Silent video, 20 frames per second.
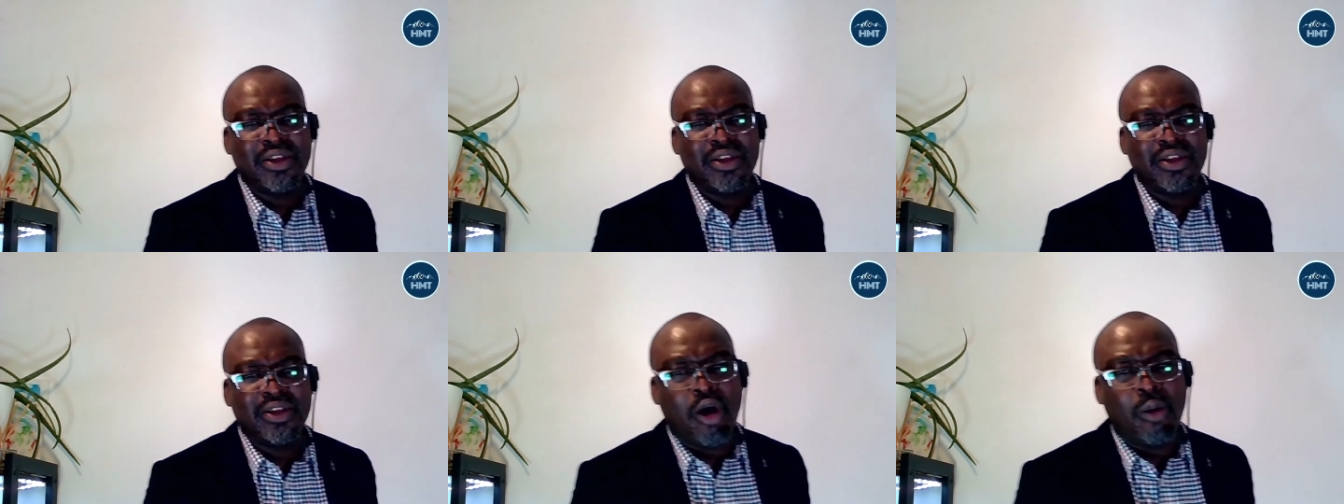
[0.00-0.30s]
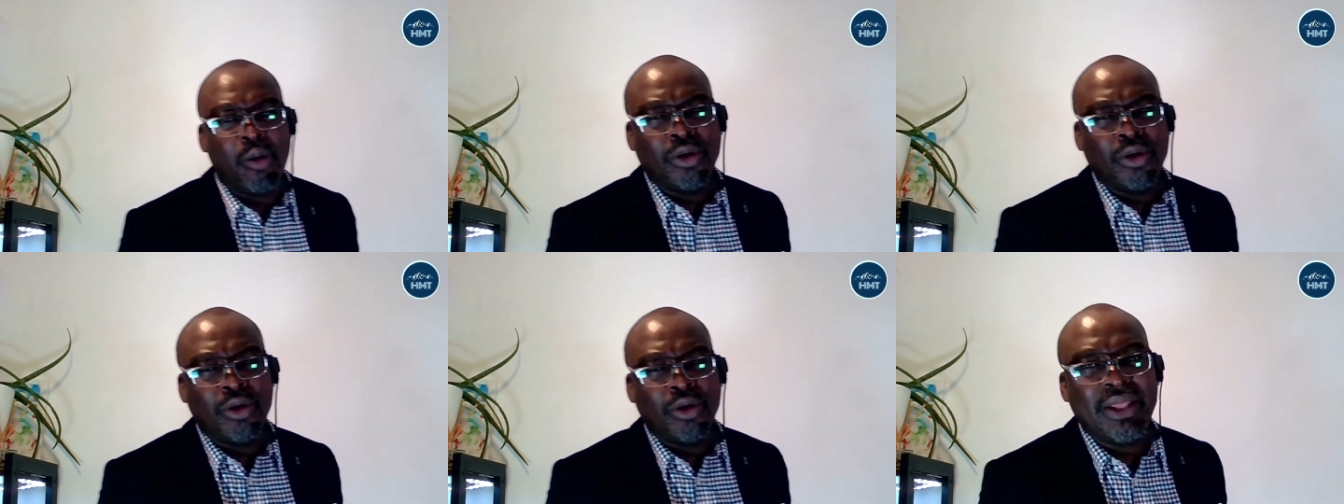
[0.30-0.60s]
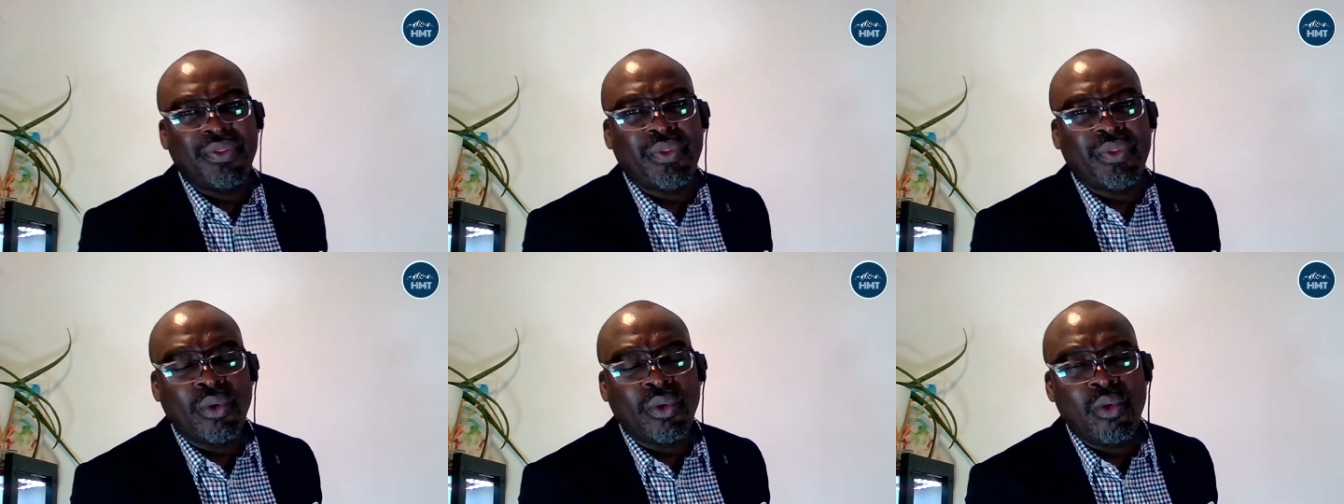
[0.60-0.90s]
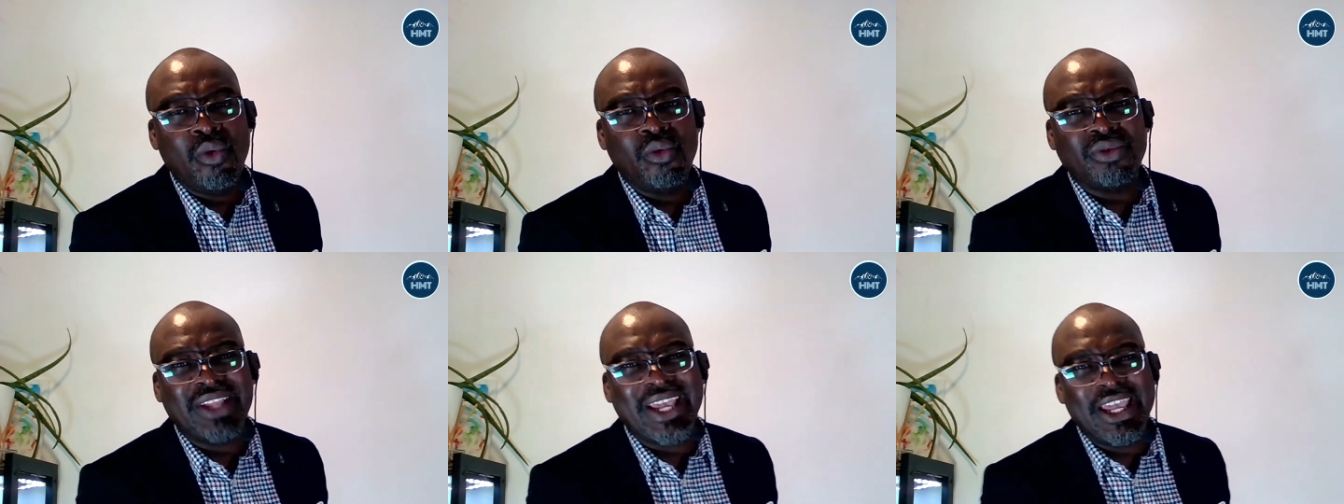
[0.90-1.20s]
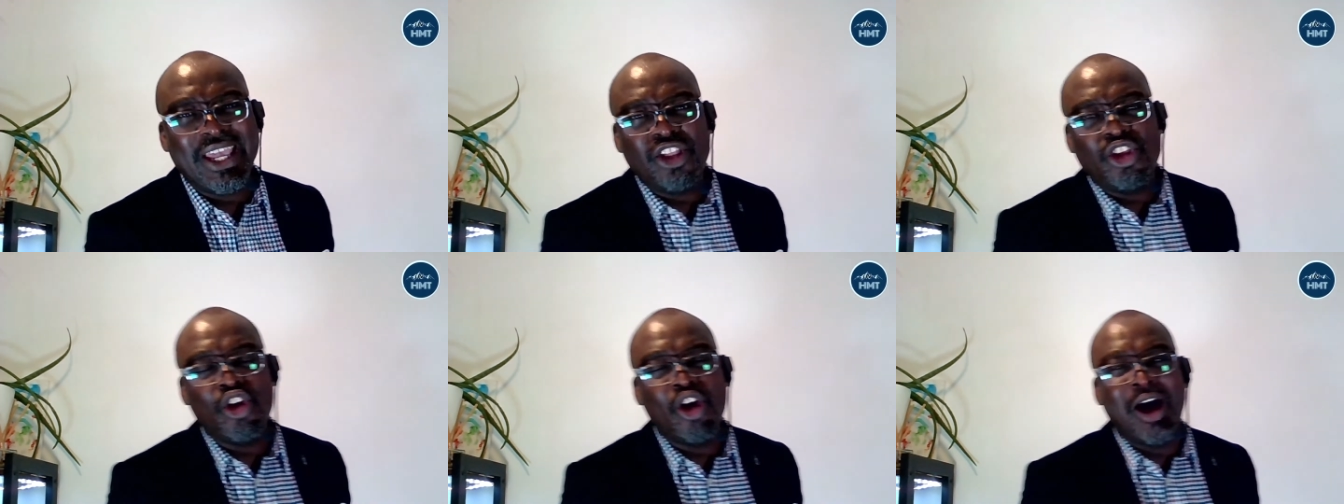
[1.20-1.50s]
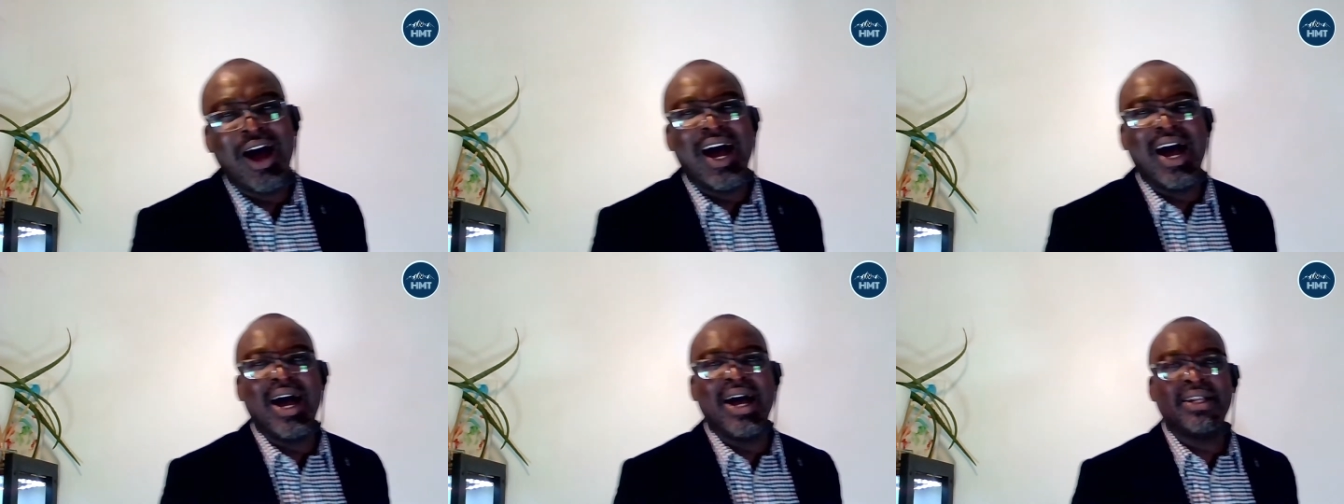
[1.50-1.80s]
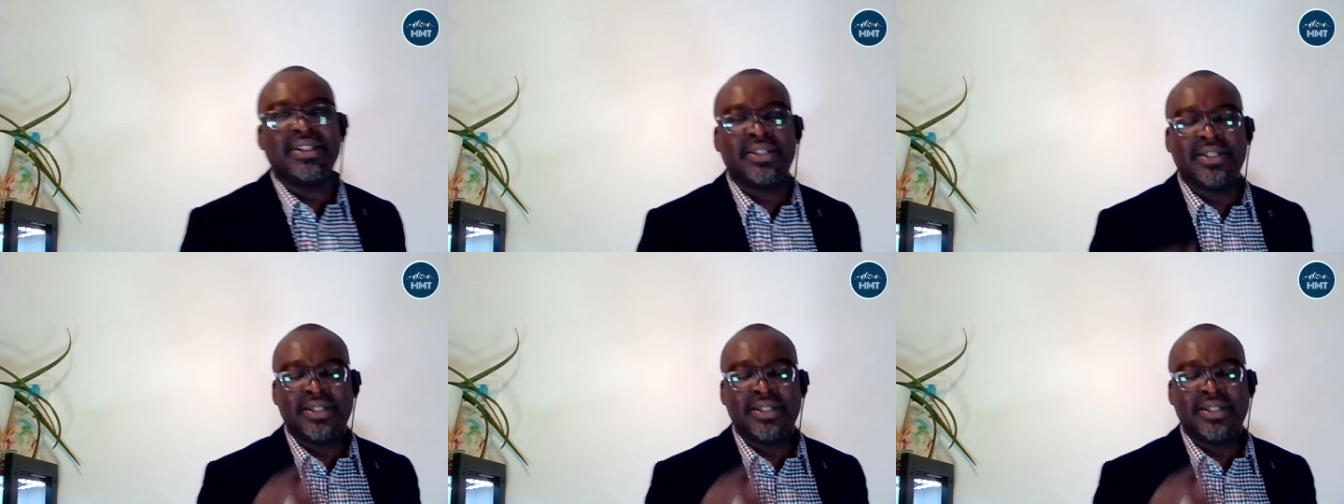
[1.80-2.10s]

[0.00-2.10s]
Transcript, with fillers: upon the throne in your heart?